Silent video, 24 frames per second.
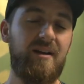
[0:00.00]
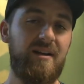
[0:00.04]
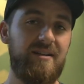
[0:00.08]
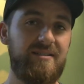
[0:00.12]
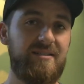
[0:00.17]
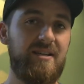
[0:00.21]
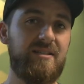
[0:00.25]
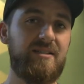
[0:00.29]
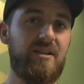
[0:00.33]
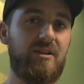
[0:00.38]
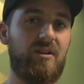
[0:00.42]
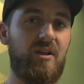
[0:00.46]

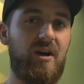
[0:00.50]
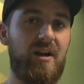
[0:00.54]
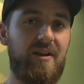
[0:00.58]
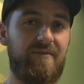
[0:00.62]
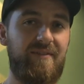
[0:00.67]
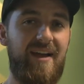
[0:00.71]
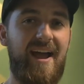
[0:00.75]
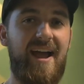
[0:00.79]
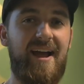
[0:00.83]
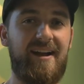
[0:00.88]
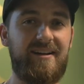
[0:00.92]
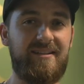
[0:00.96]
does a lot
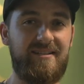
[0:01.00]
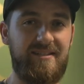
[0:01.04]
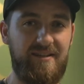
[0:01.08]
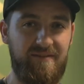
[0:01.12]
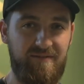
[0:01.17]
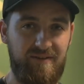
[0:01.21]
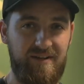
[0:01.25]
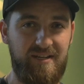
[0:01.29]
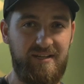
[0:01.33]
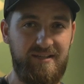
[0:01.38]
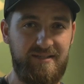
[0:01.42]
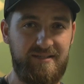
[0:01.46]
of
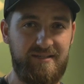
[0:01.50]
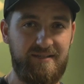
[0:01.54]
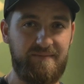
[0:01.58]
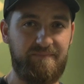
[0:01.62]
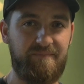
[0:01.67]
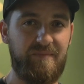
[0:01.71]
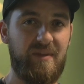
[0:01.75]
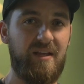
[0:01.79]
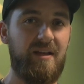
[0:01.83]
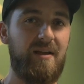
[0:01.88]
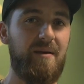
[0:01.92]
activities,